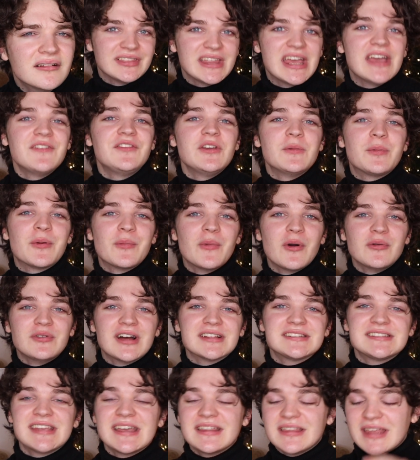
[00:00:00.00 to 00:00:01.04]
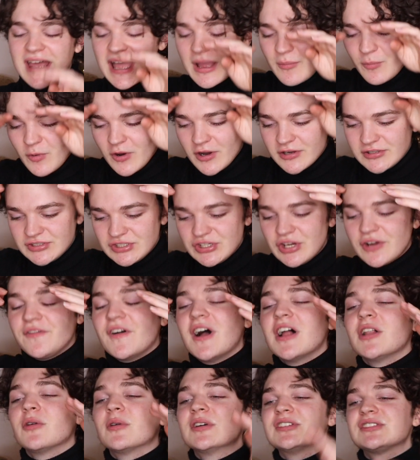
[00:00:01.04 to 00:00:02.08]
If you promote not saying the M word to your
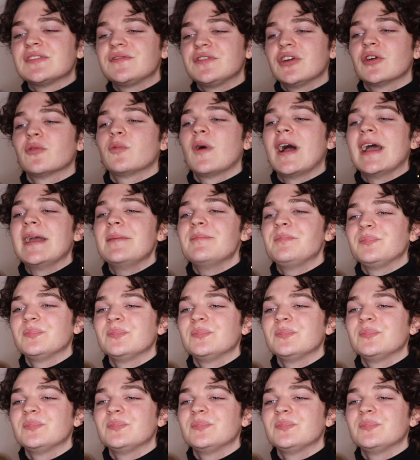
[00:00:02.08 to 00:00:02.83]
followers if you're white,